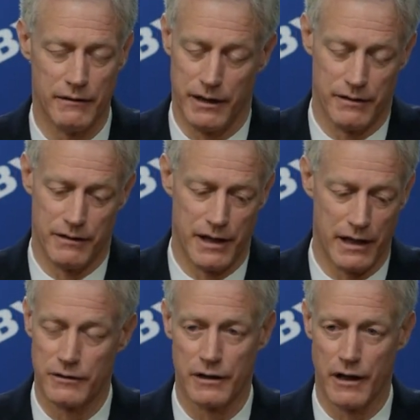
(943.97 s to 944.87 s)

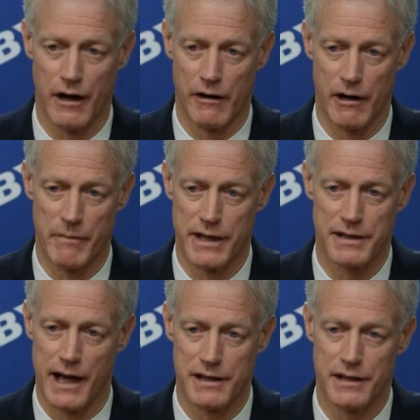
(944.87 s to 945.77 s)
they clearly are our
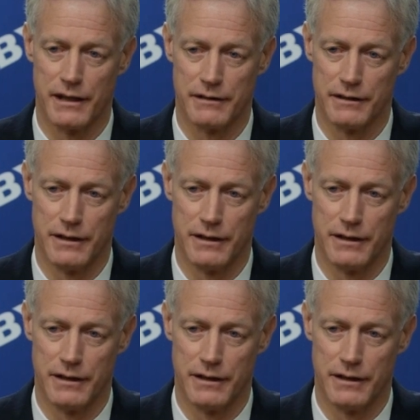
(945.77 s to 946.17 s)
best asset.